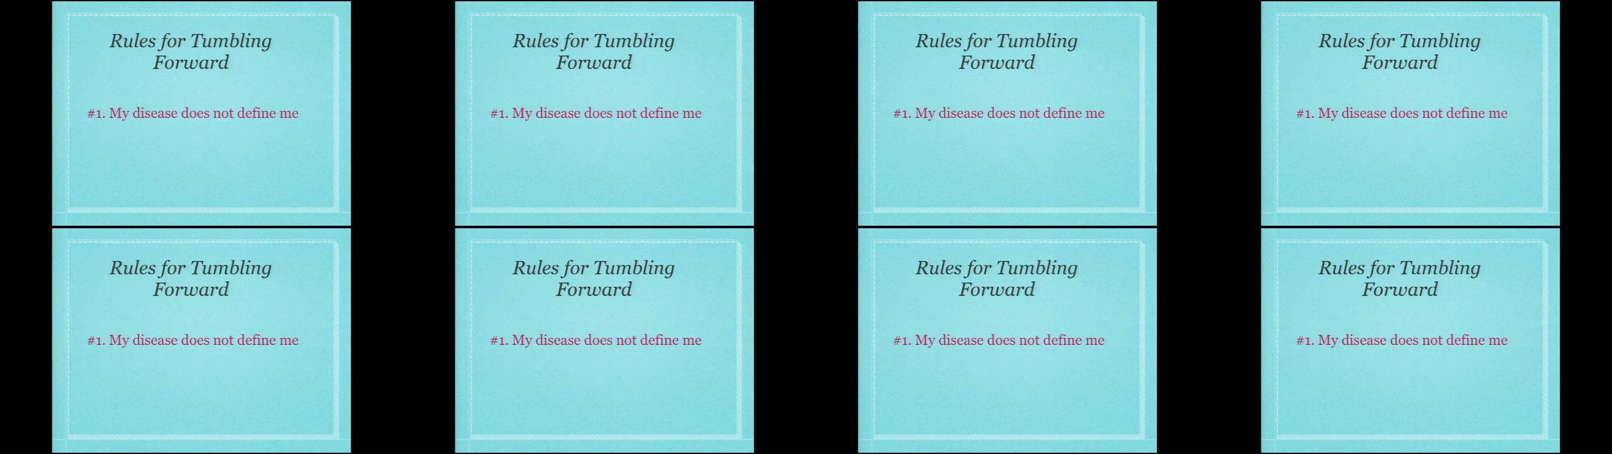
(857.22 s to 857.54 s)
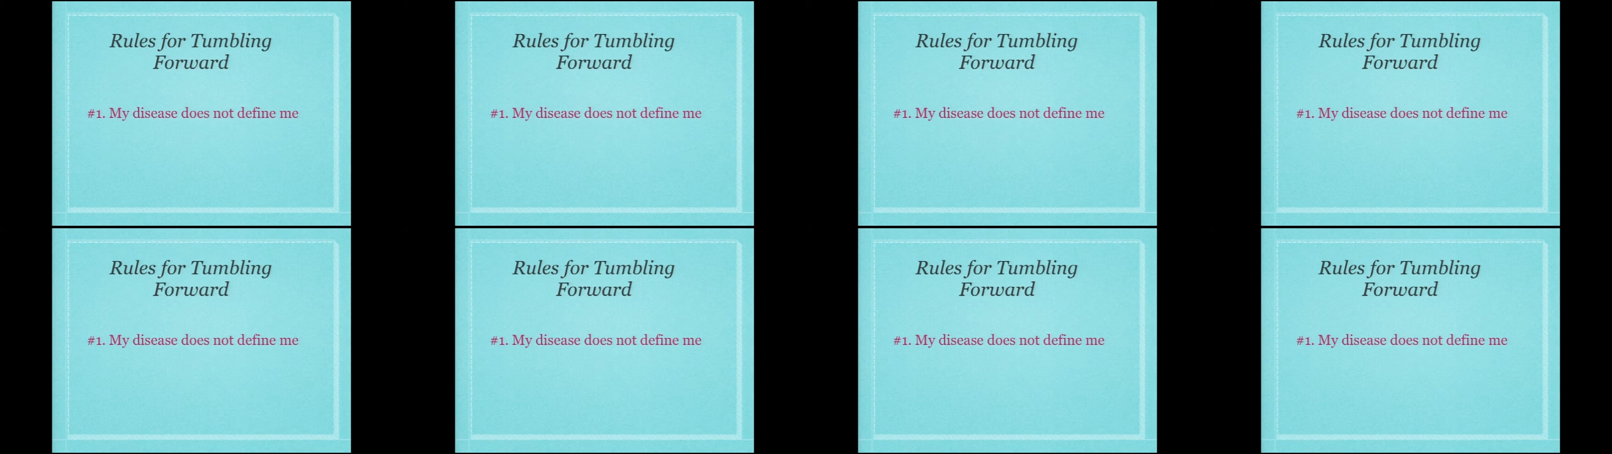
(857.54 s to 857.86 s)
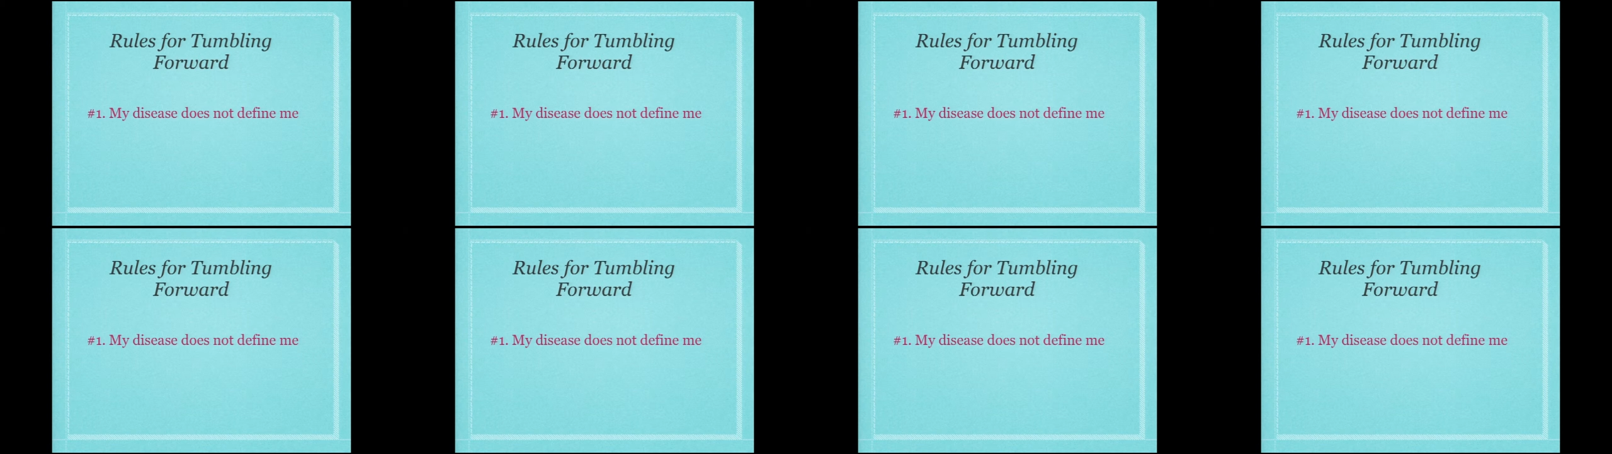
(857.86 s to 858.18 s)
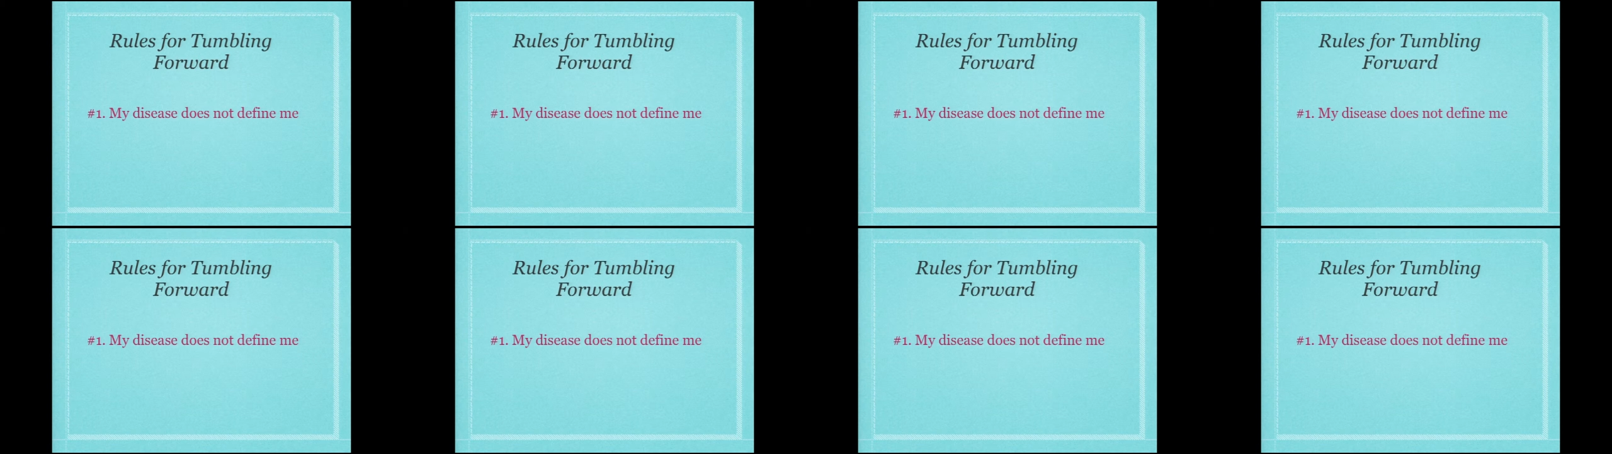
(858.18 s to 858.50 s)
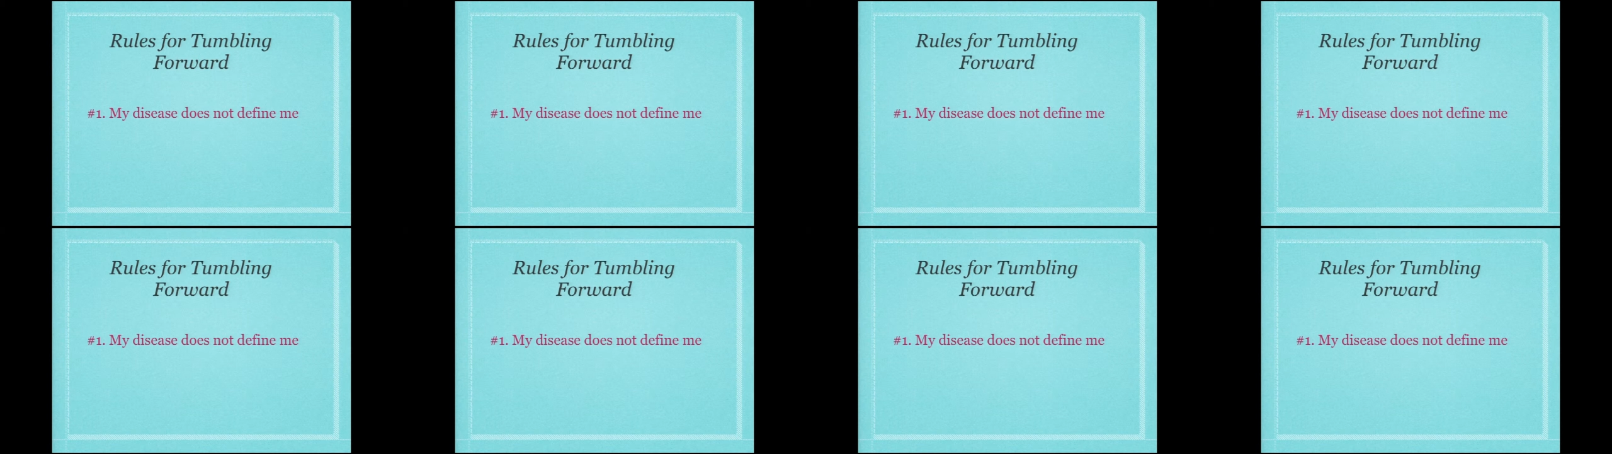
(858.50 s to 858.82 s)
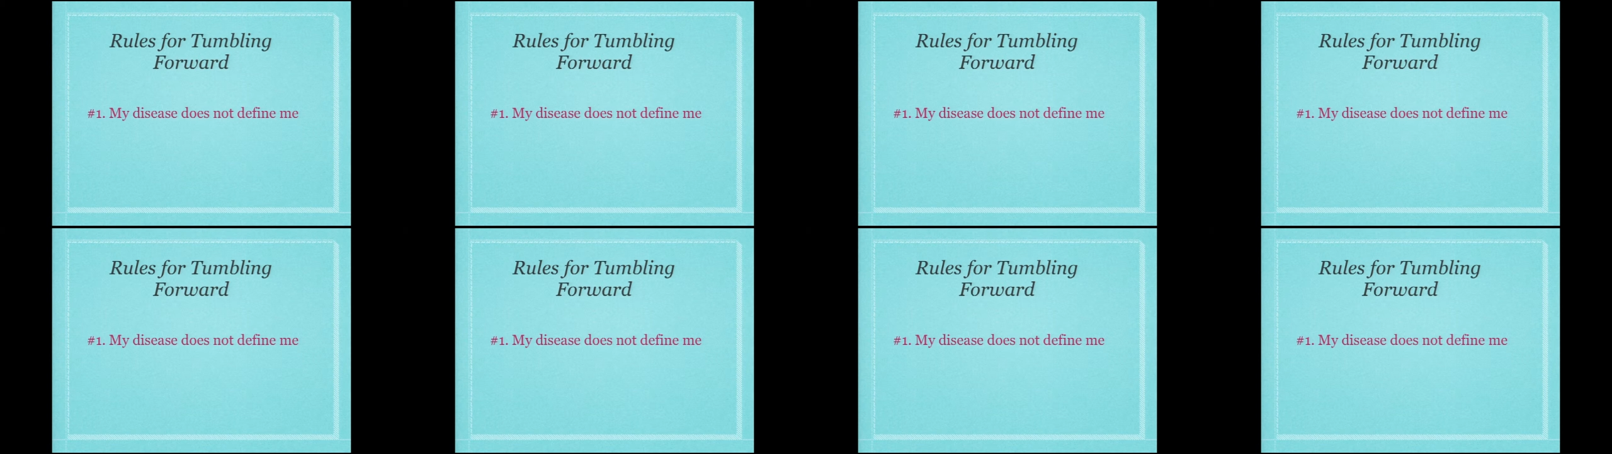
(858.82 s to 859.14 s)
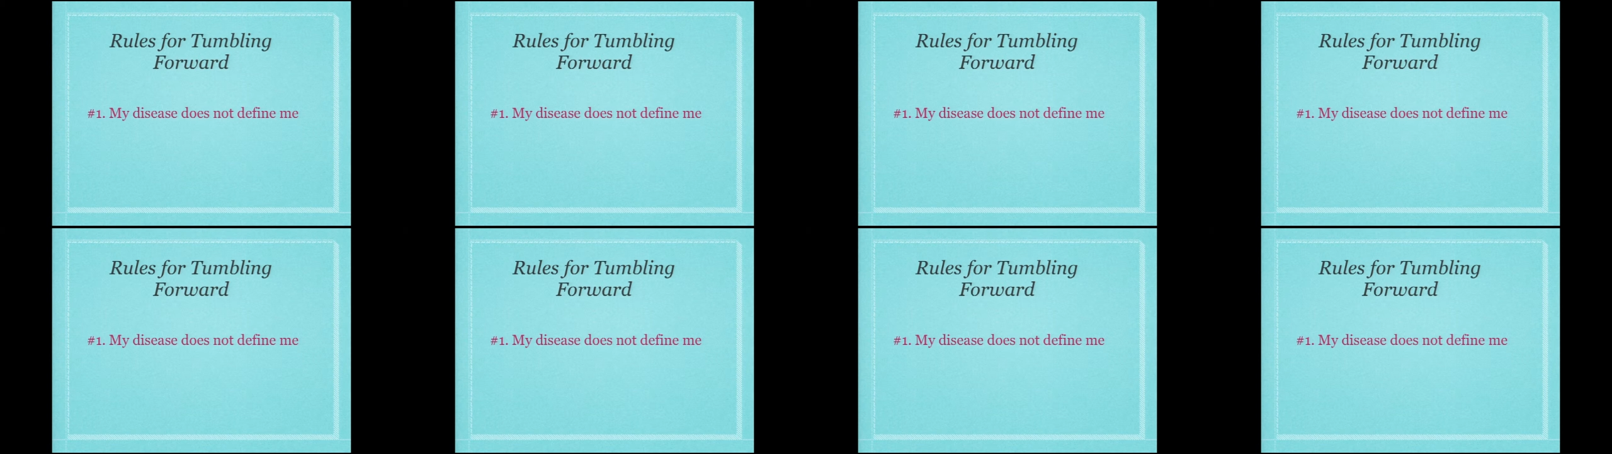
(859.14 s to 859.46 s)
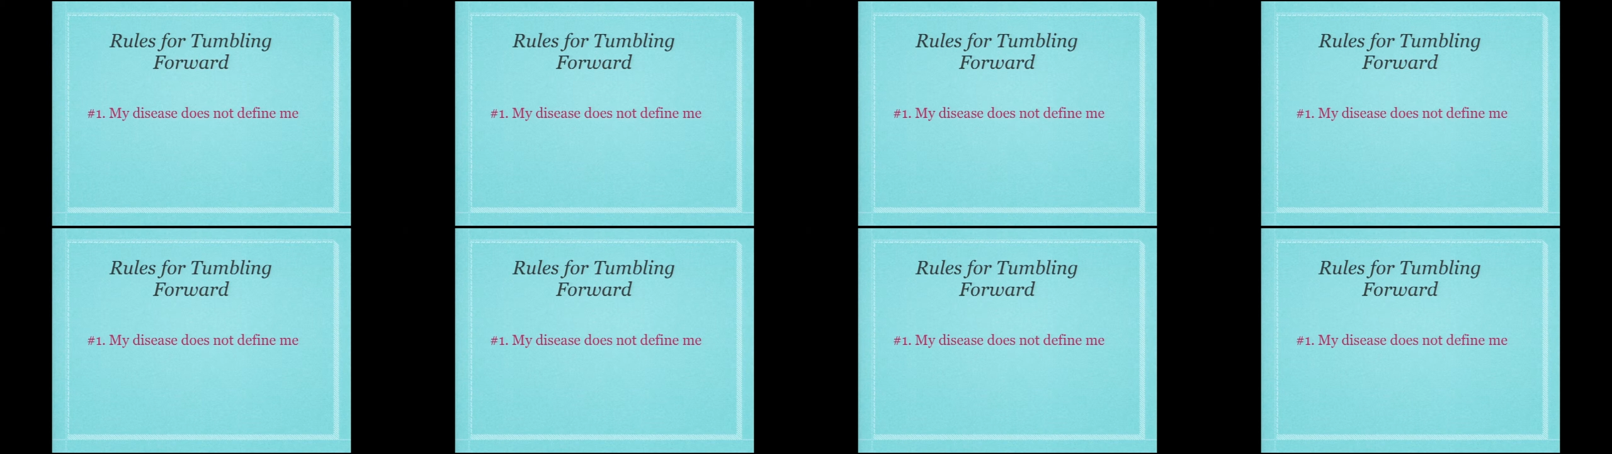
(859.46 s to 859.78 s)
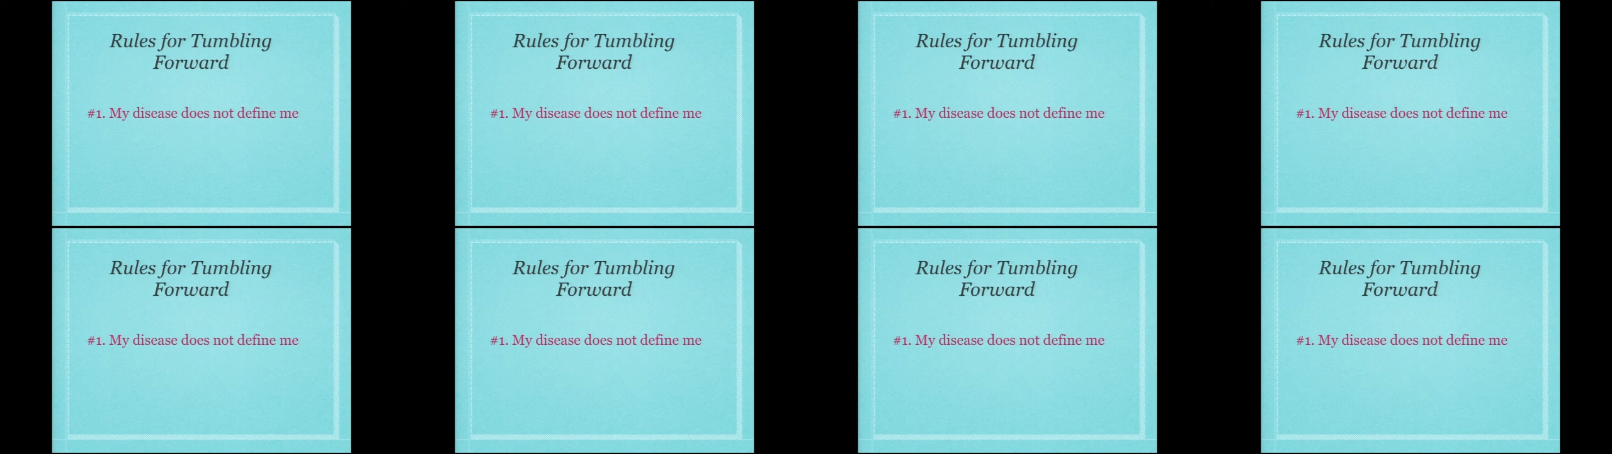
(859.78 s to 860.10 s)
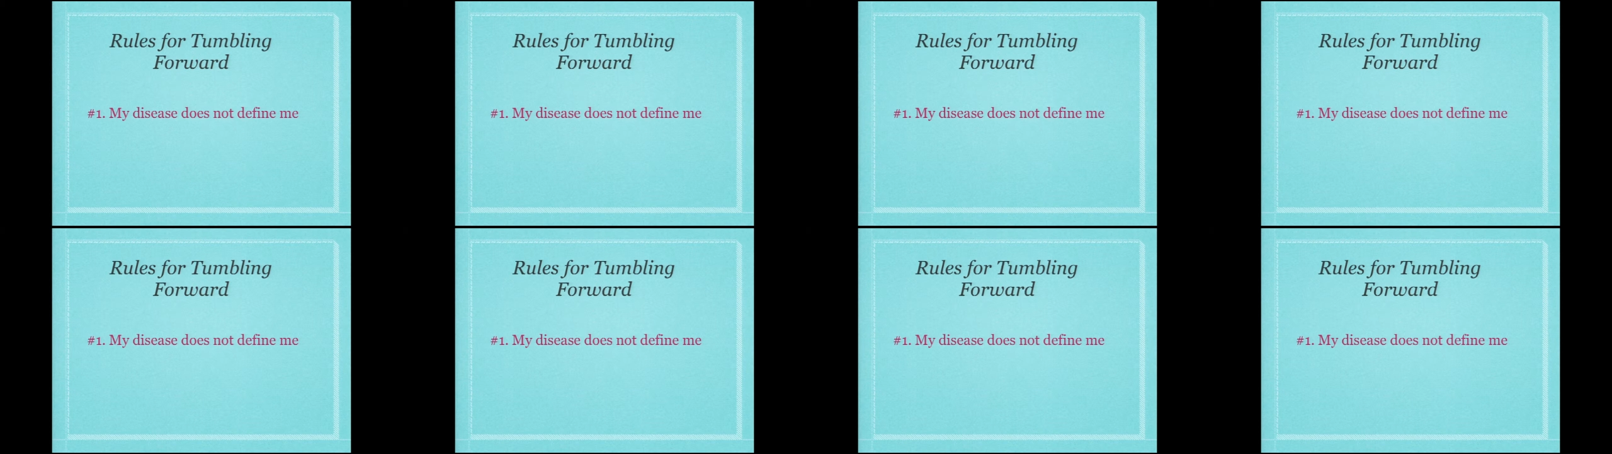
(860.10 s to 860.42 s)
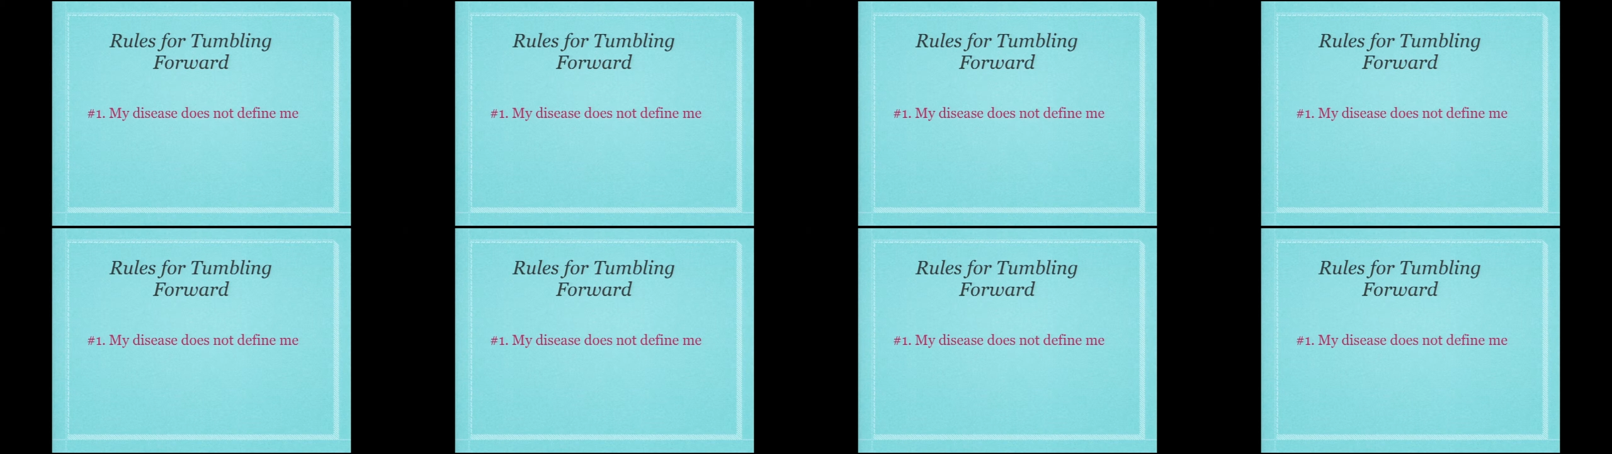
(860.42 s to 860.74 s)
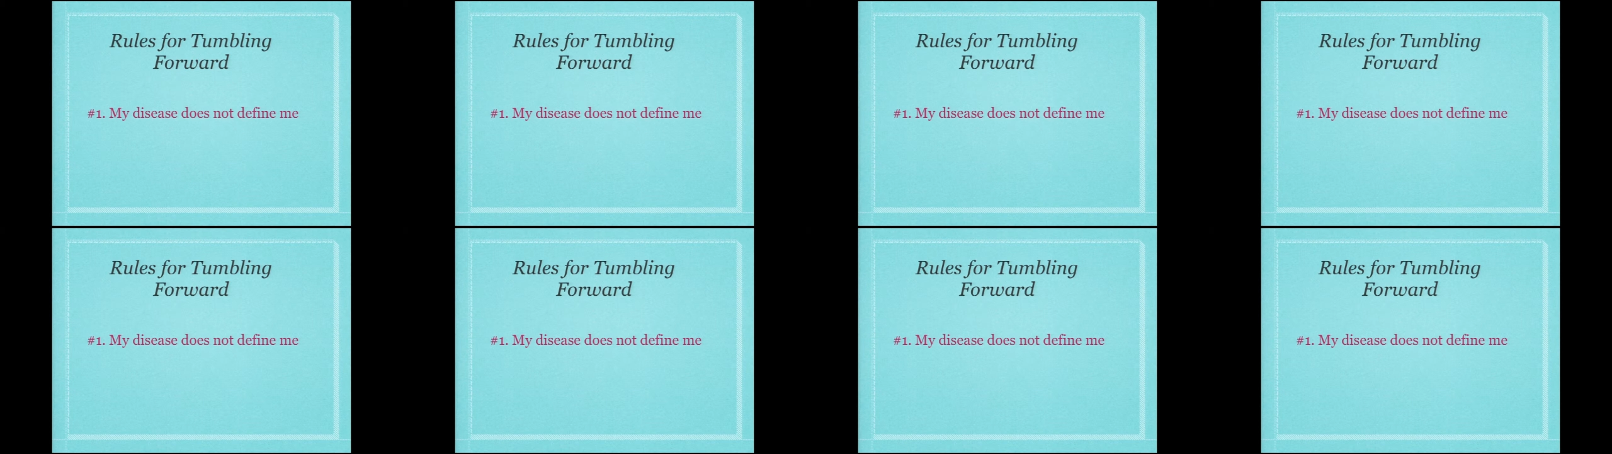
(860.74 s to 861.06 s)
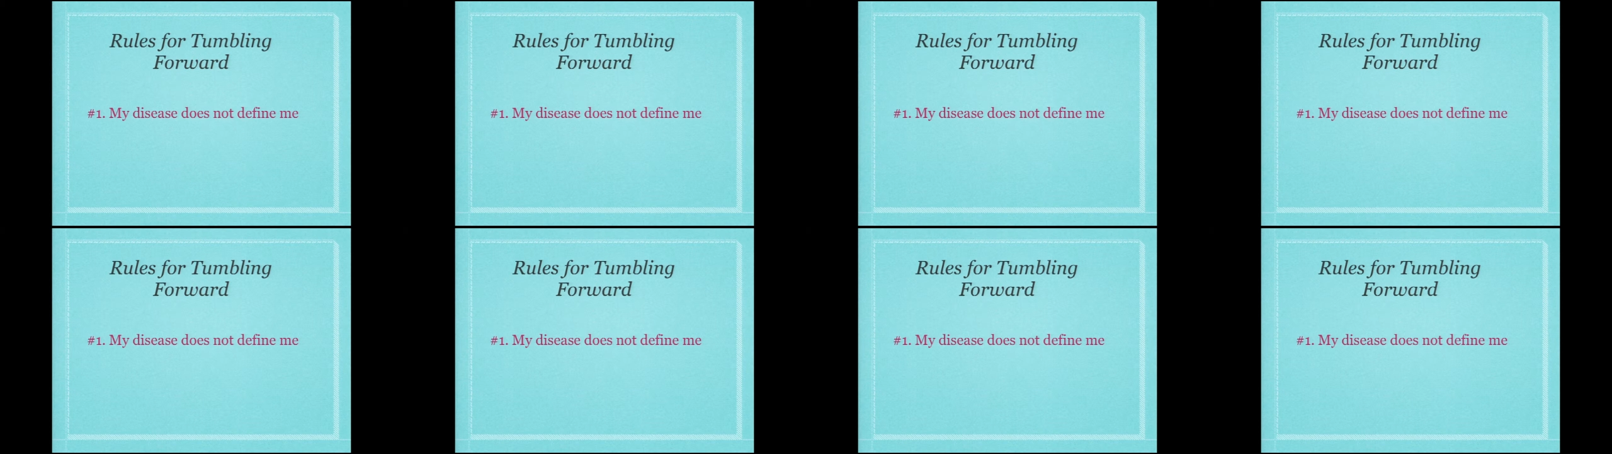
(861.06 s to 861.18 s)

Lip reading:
Nobody's mouth can be seen.